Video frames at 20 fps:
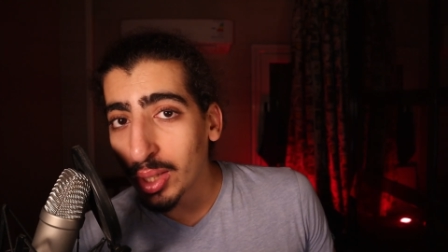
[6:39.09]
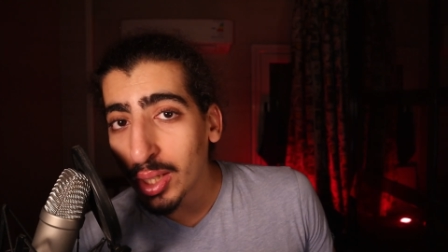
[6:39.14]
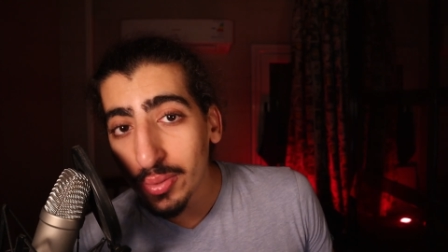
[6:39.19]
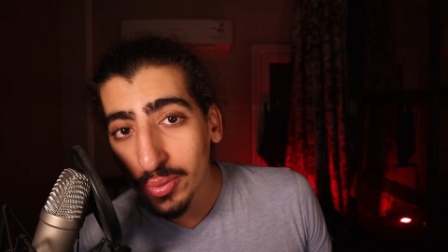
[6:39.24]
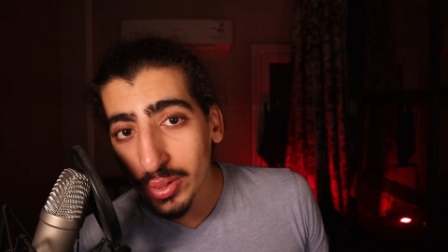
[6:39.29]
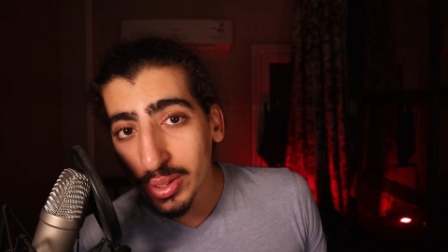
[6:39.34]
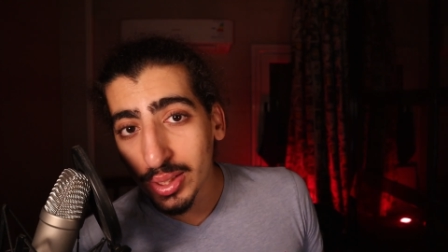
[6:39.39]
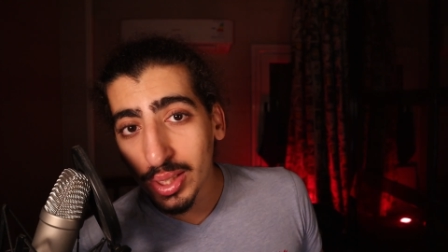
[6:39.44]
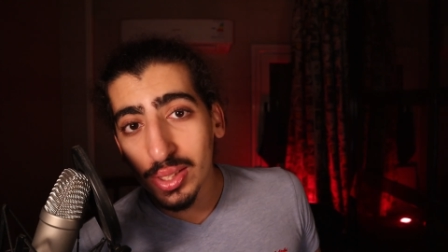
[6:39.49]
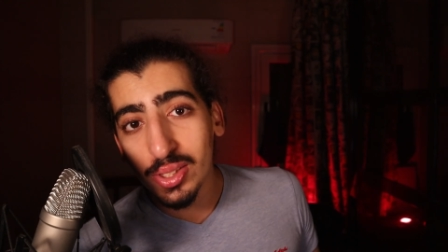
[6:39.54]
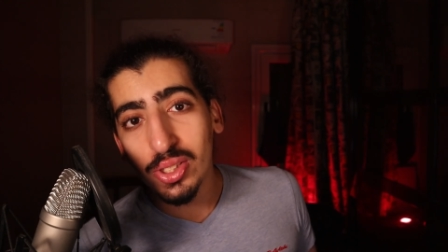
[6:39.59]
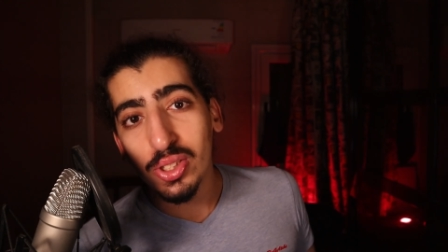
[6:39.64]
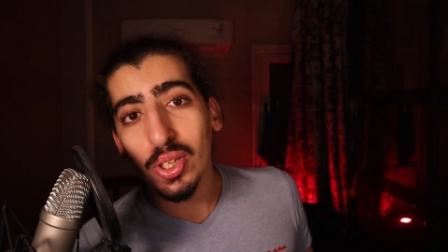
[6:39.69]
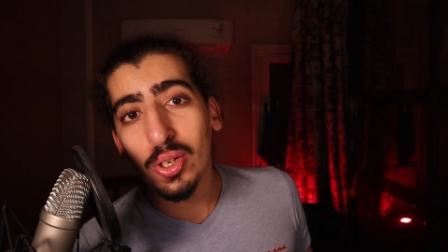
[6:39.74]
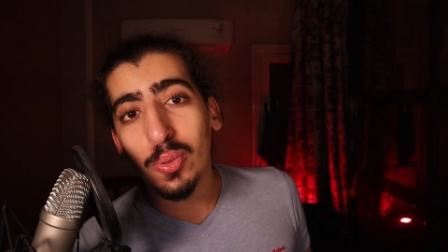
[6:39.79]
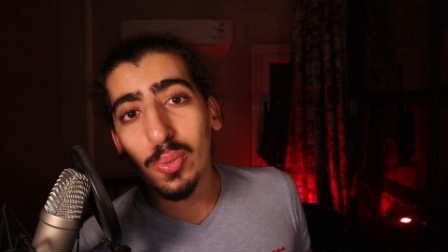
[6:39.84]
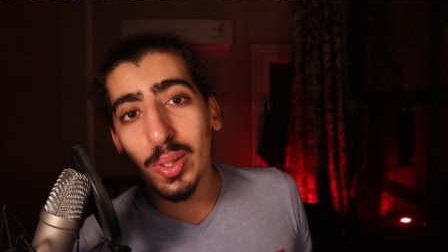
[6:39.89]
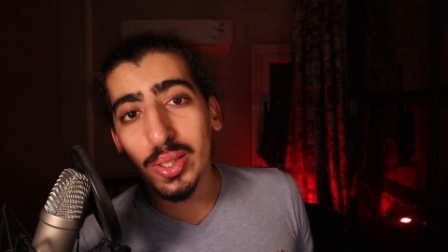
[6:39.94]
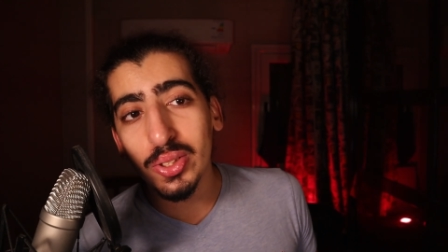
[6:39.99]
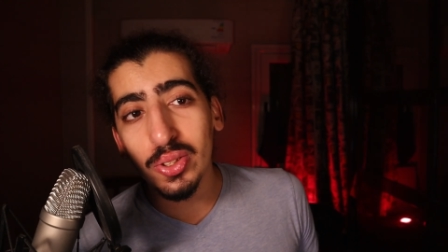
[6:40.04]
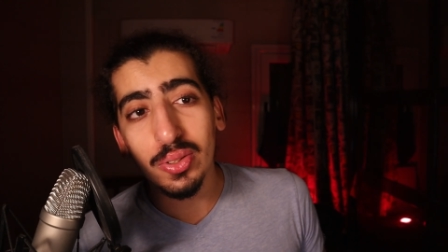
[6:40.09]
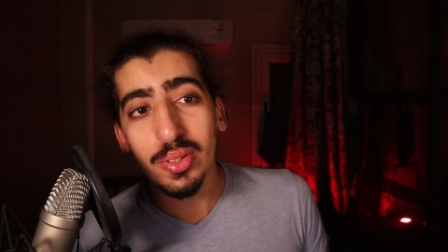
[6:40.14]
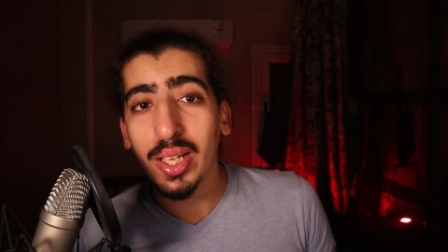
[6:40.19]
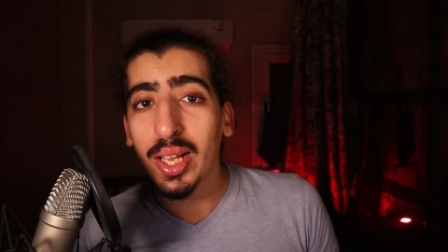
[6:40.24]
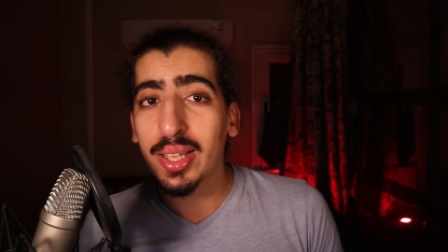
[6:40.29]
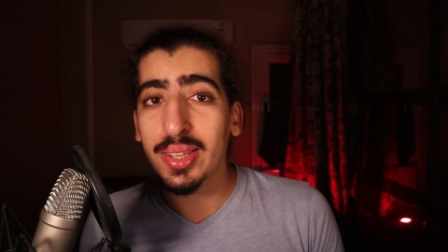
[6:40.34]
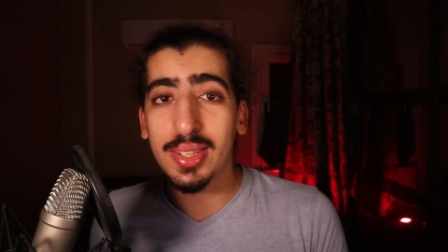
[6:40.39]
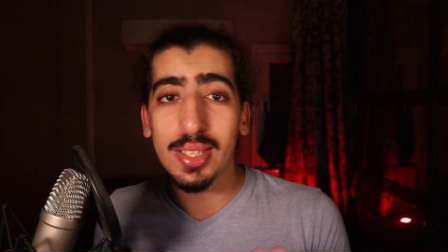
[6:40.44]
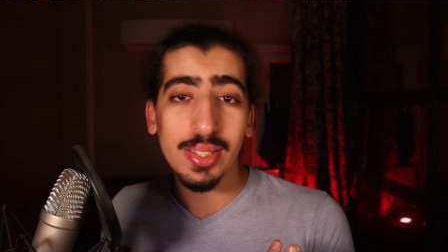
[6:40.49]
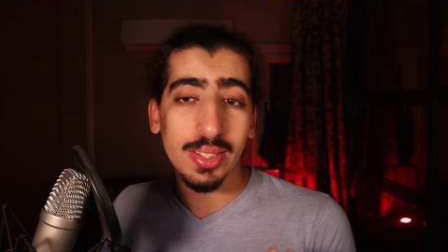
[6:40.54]
If it did so when you
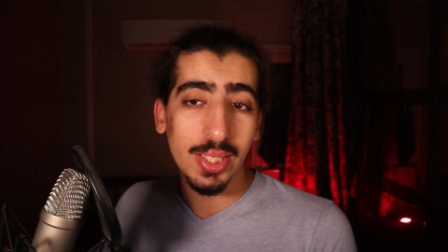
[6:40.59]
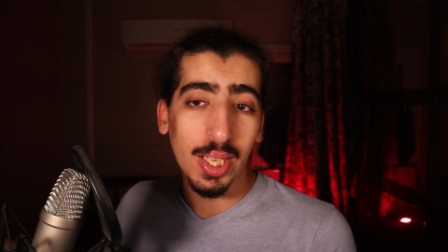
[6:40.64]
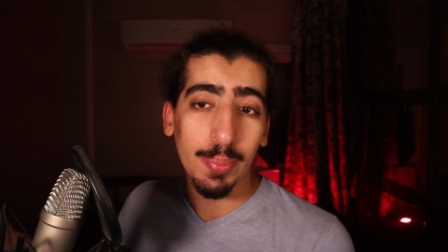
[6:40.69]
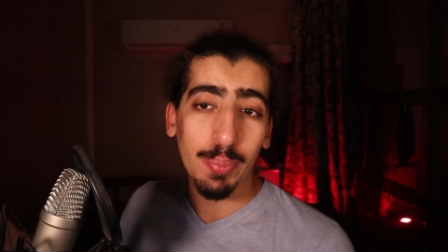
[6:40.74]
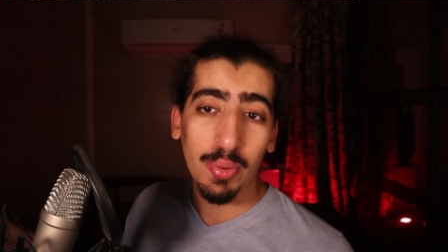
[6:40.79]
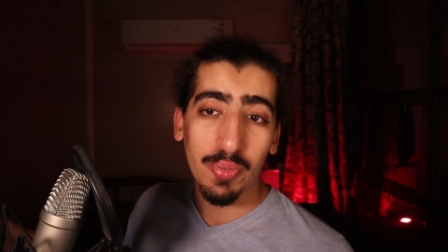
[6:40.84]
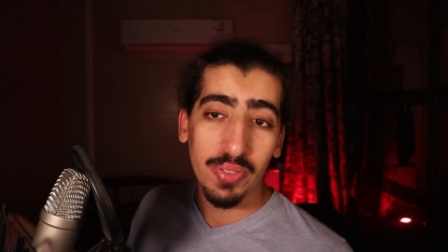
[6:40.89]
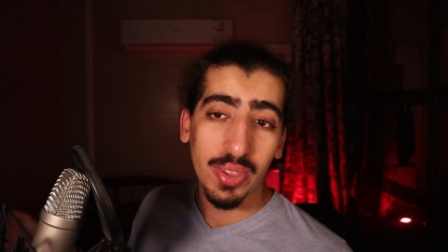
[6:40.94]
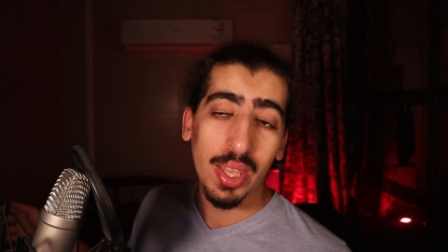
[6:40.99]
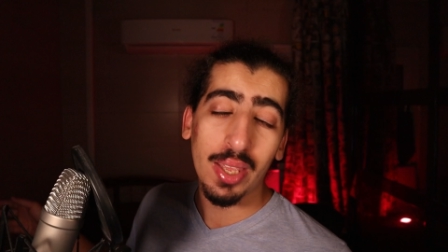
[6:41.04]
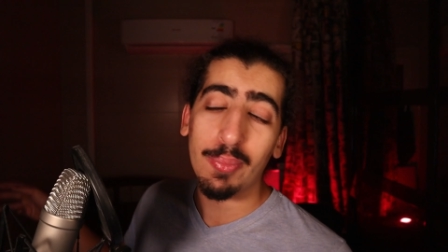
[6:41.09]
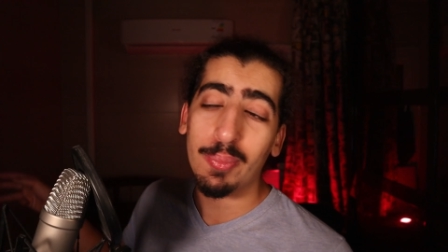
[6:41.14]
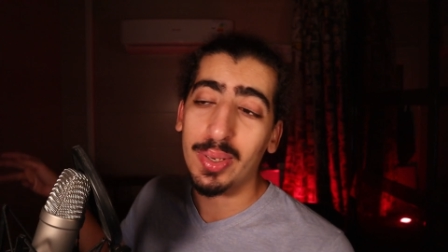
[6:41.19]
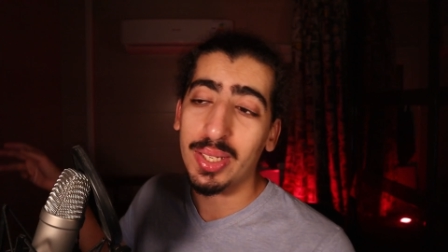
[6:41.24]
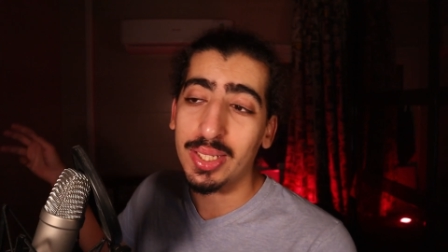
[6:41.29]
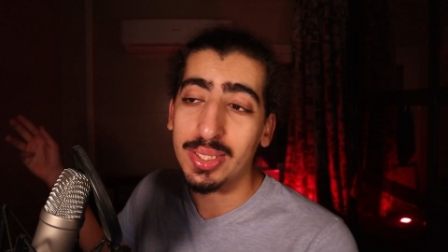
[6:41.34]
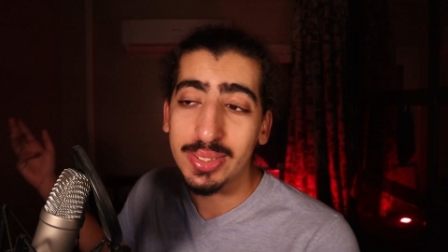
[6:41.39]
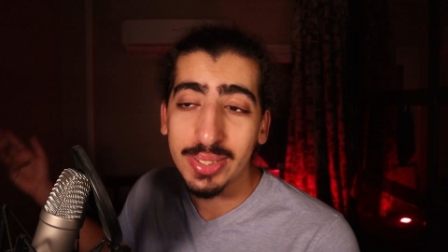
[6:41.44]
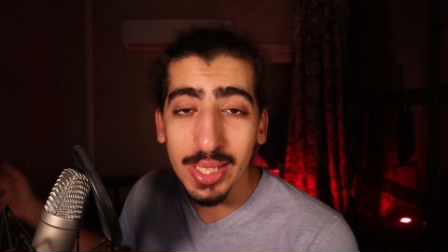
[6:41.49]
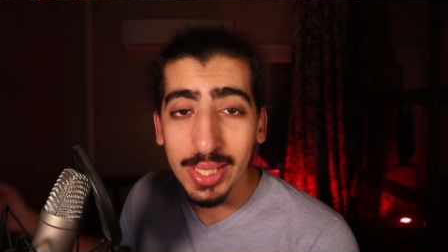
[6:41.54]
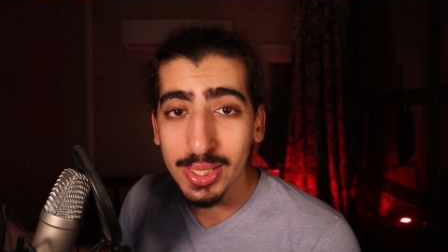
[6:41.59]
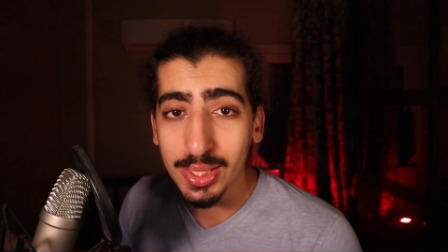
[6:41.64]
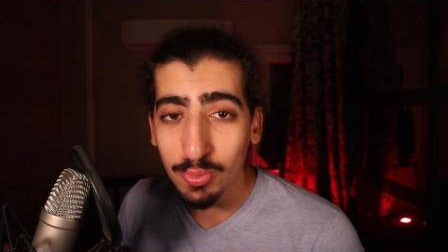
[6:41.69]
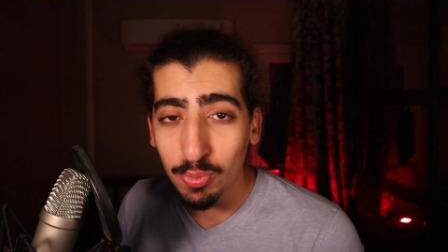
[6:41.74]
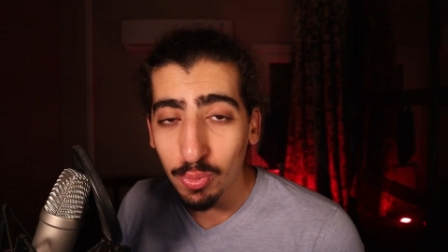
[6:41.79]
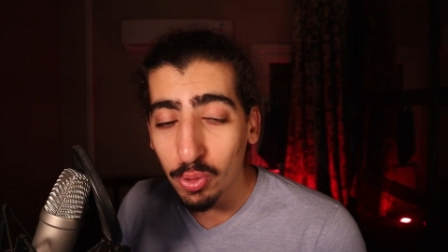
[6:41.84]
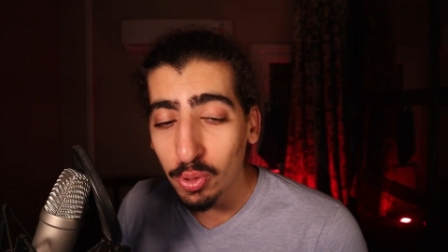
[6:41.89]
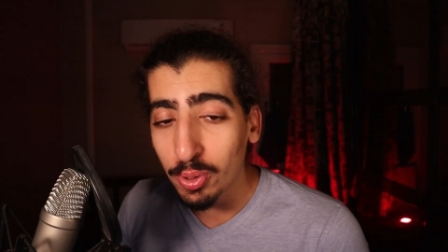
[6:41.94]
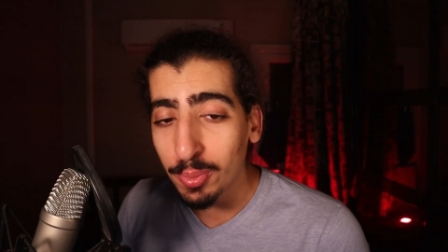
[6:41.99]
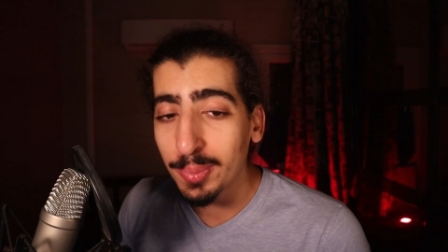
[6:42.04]
like this type of thing but in text
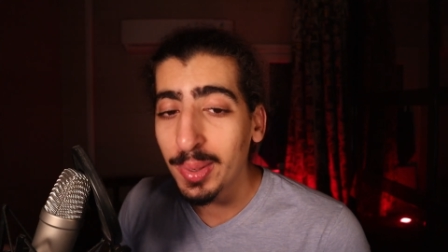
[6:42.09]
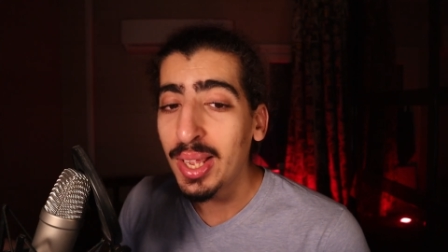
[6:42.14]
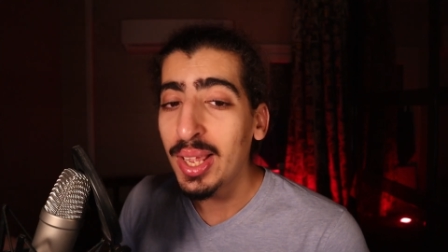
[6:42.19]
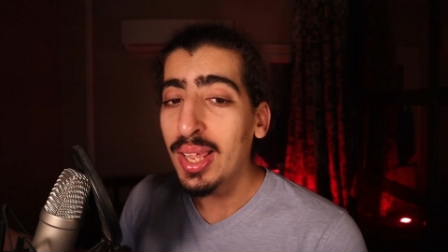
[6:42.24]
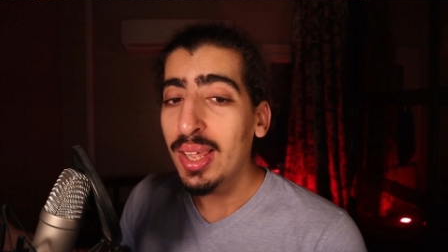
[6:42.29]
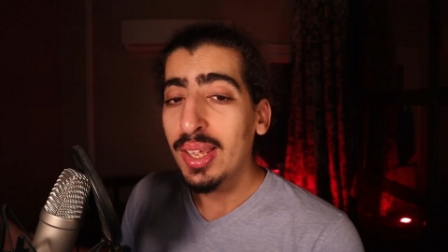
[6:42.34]
form,